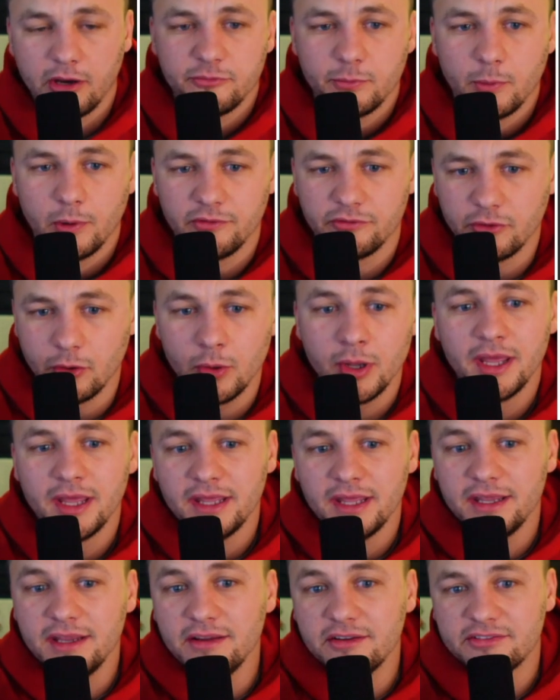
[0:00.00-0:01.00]
point. So
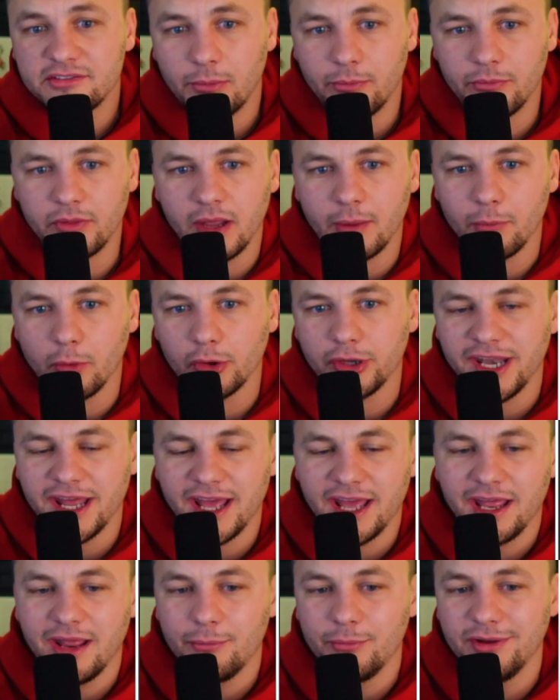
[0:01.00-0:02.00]
he is someone that I'm looking
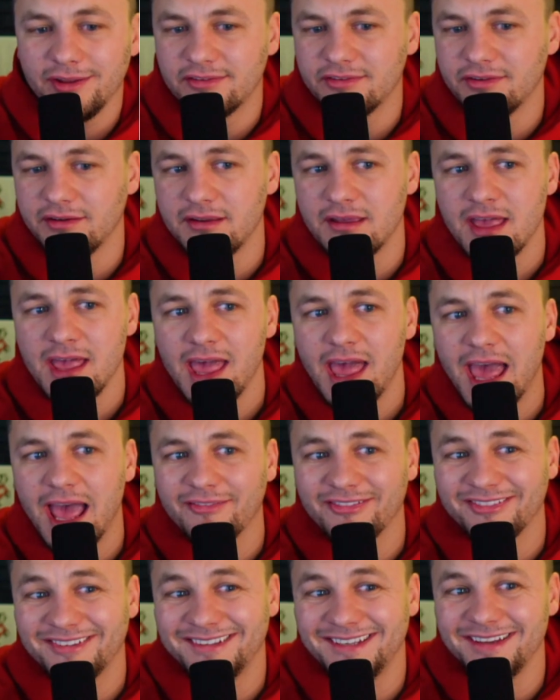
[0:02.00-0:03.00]
at. And we can see,
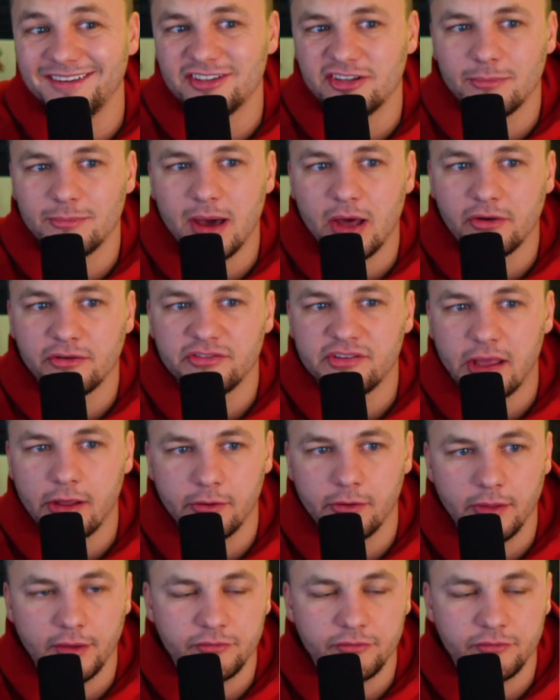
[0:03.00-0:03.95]
have a decent amount of salary left